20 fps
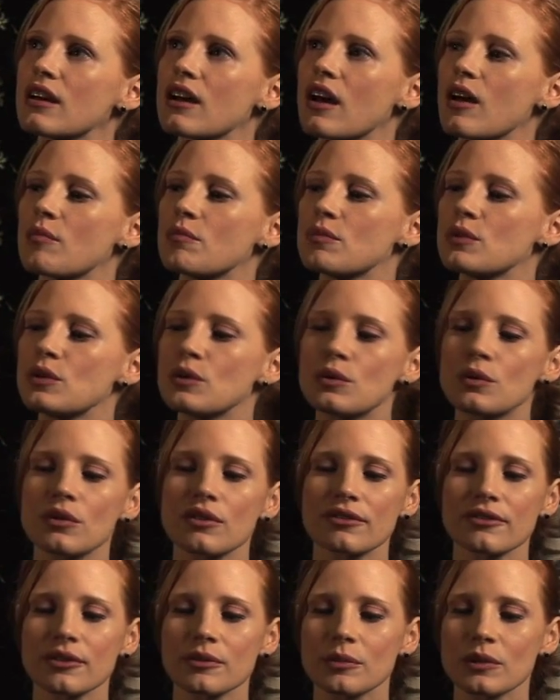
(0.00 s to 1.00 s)
a
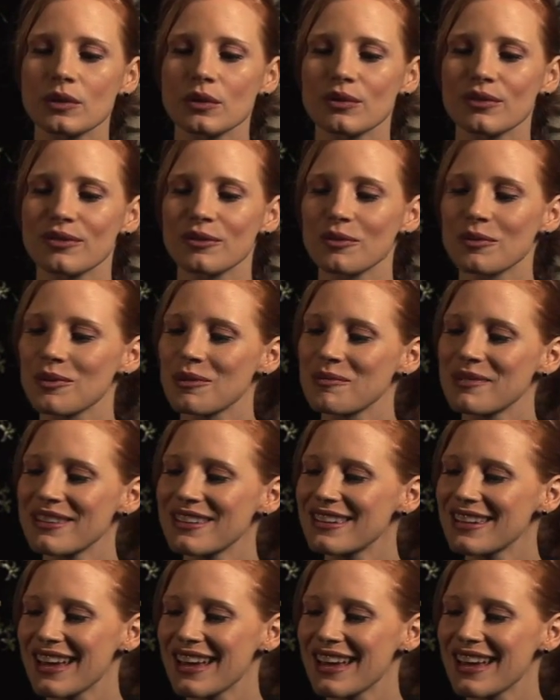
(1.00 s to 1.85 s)
beautiful, beautiful woman.